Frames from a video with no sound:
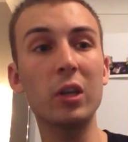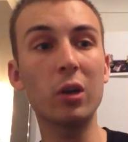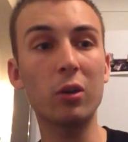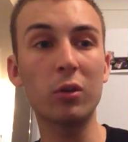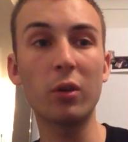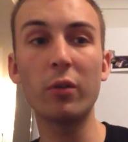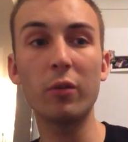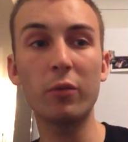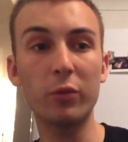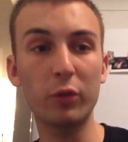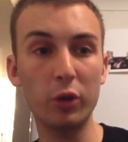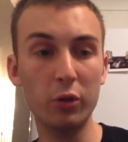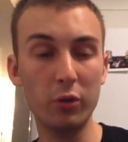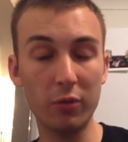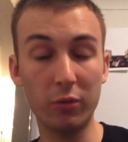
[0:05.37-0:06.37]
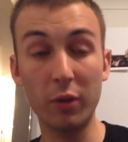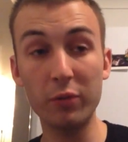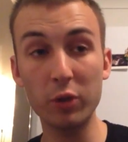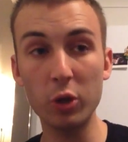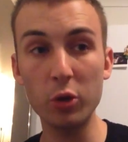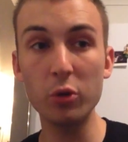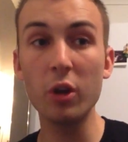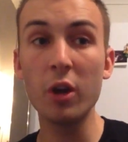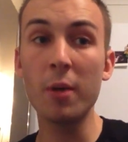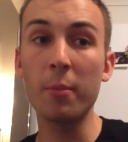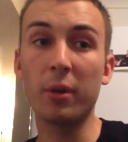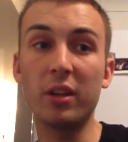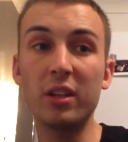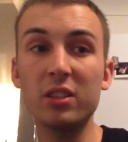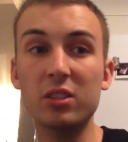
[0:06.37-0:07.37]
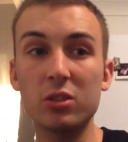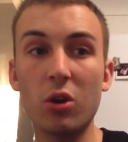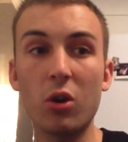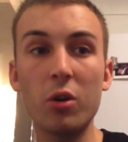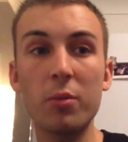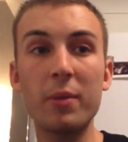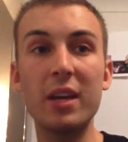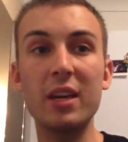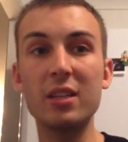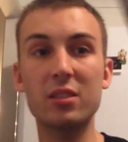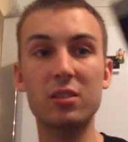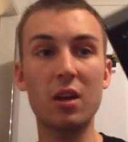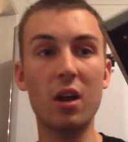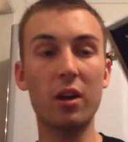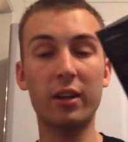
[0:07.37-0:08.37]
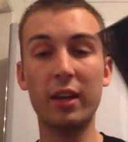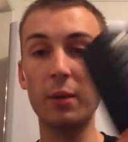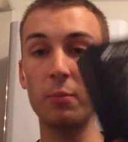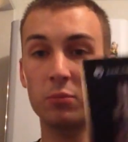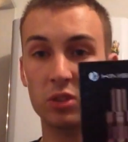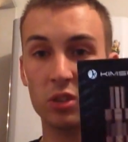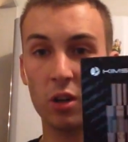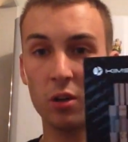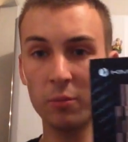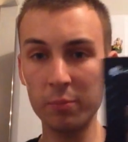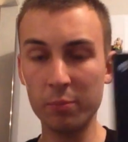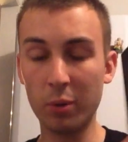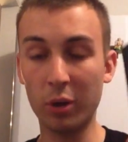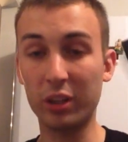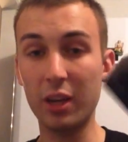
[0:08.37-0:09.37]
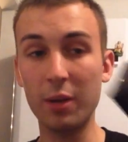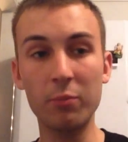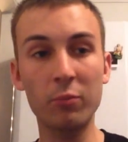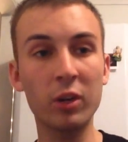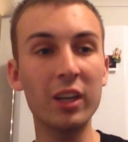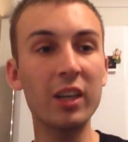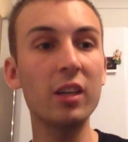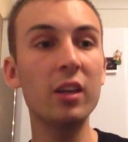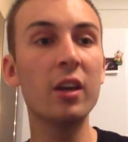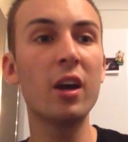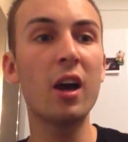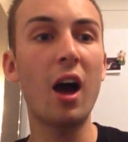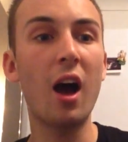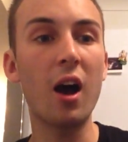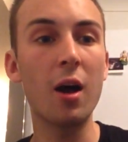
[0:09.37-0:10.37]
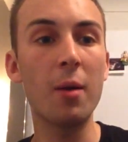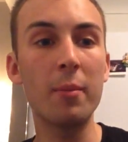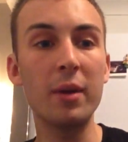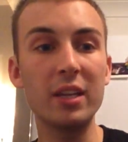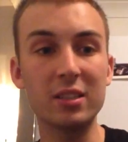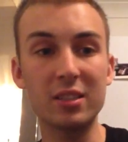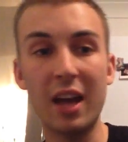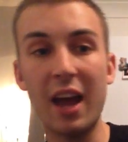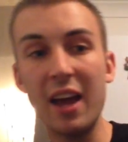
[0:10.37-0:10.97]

another review, but this time it is KIMREE by KIMREE. It's the